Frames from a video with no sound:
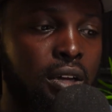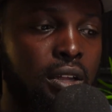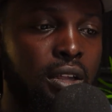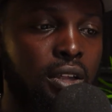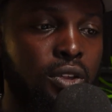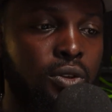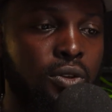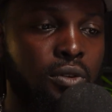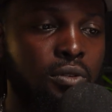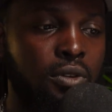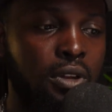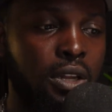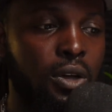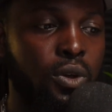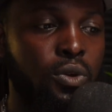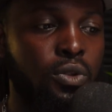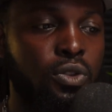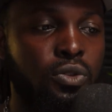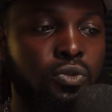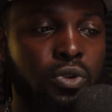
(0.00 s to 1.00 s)
you can
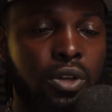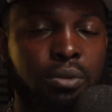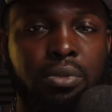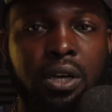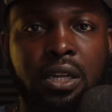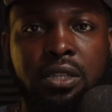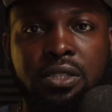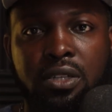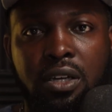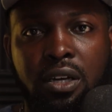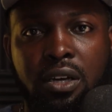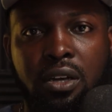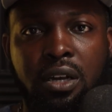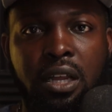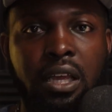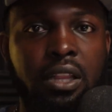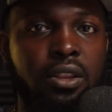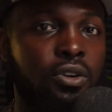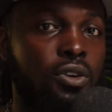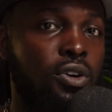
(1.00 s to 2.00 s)
load 3 butts on
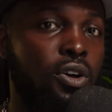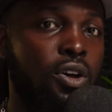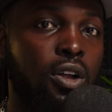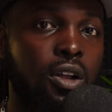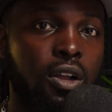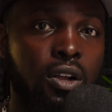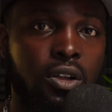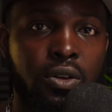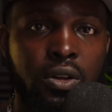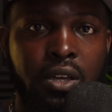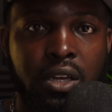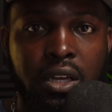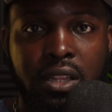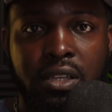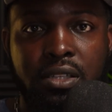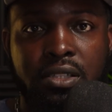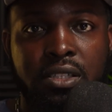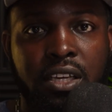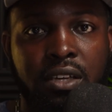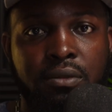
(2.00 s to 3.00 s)
and they're all cooking at
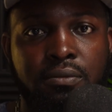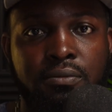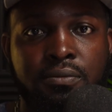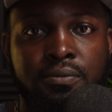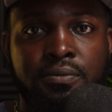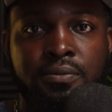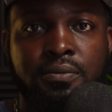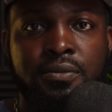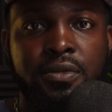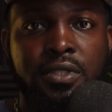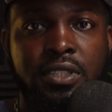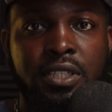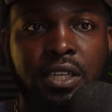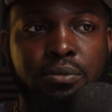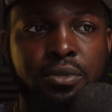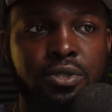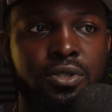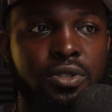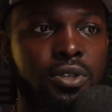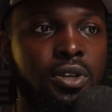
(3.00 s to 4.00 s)
the same
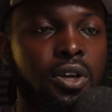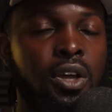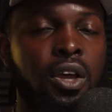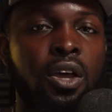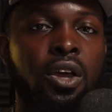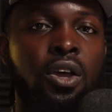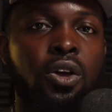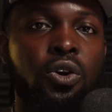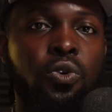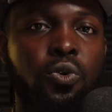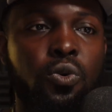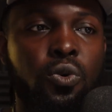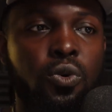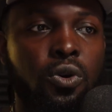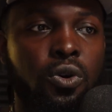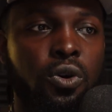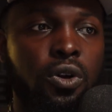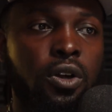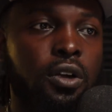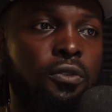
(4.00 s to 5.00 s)
temperature.
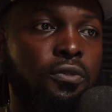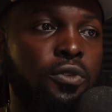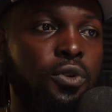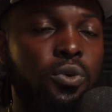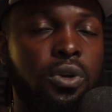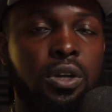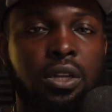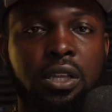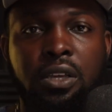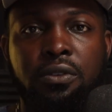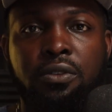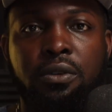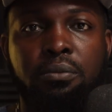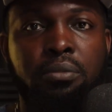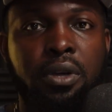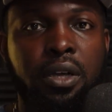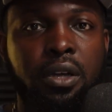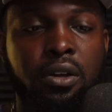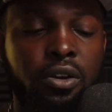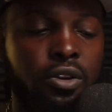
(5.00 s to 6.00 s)
Or if you want to leave it
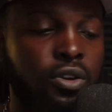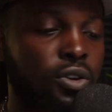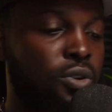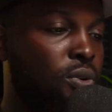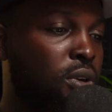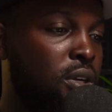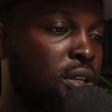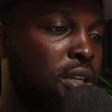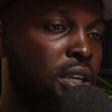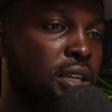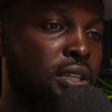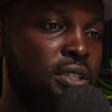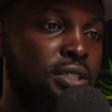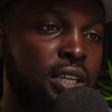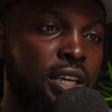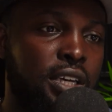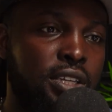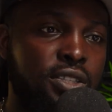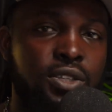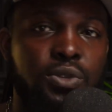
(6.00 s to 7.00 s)
bare and you're doing a ton of
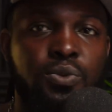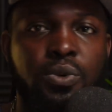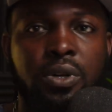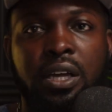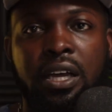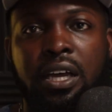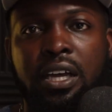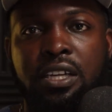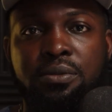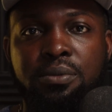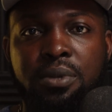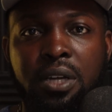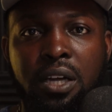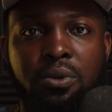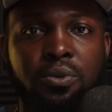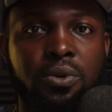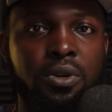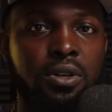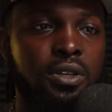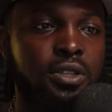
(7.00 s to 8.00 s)
steaks and you want to expedite
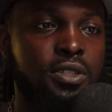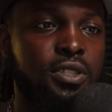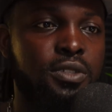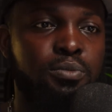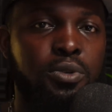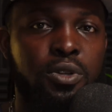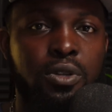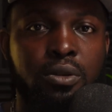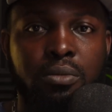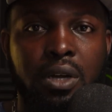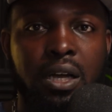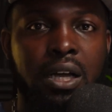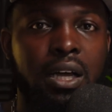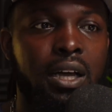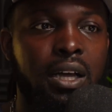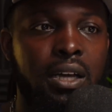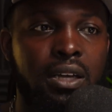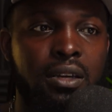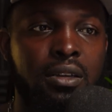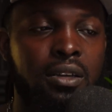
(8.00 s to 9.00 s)
one because it's pulling
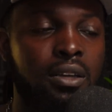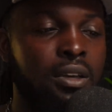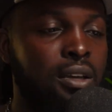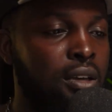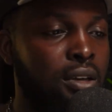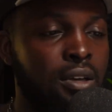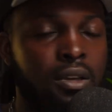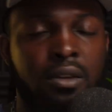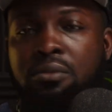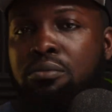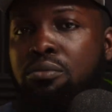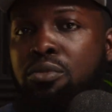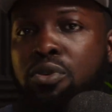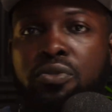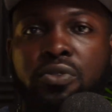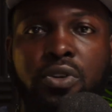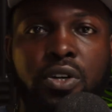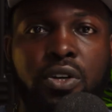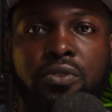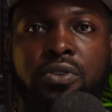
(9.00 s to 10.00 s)
behind,
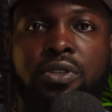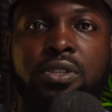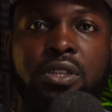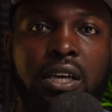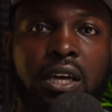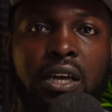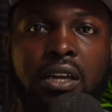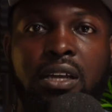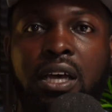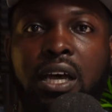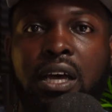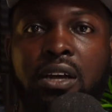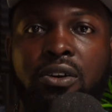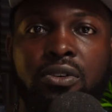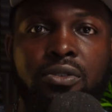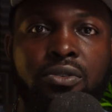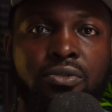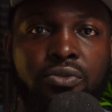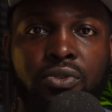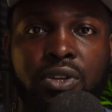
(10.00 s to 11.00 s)
move it over to that
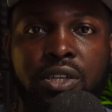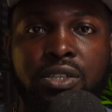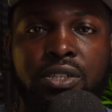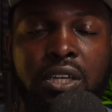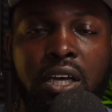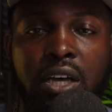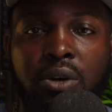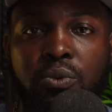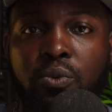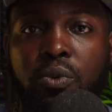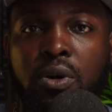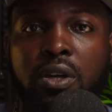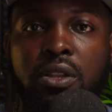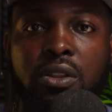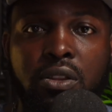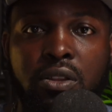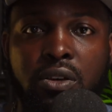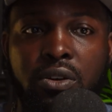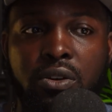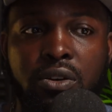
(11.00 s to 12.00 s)
hotter region, that
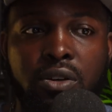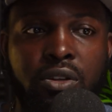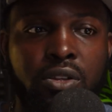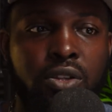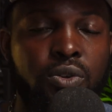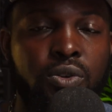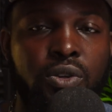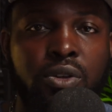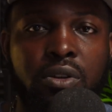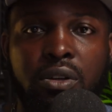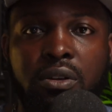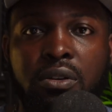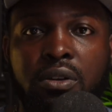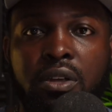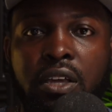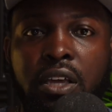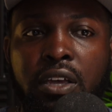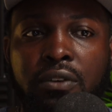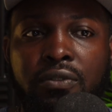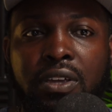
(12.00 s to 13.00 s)
1/3. You can,
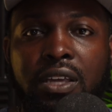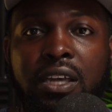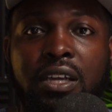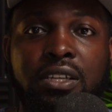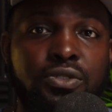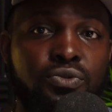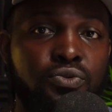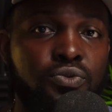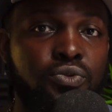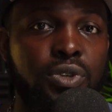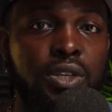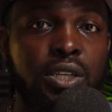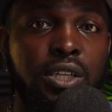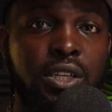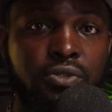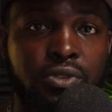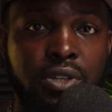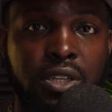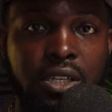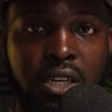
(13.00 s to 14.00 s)
if it gets really,
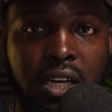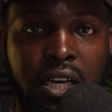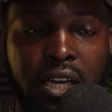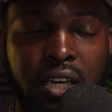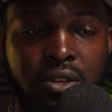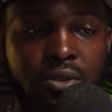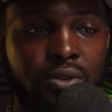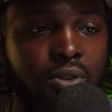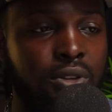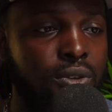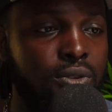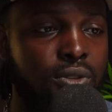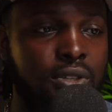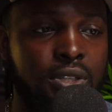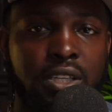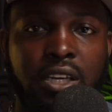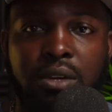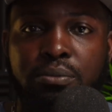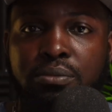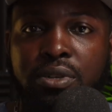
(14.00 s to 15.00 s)
really hot, you can use
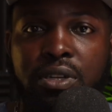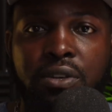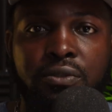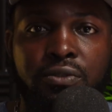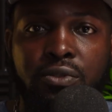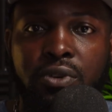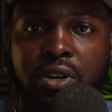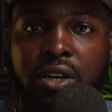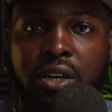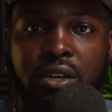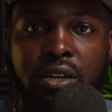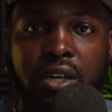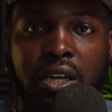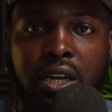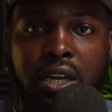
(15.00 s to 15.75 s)
a infrared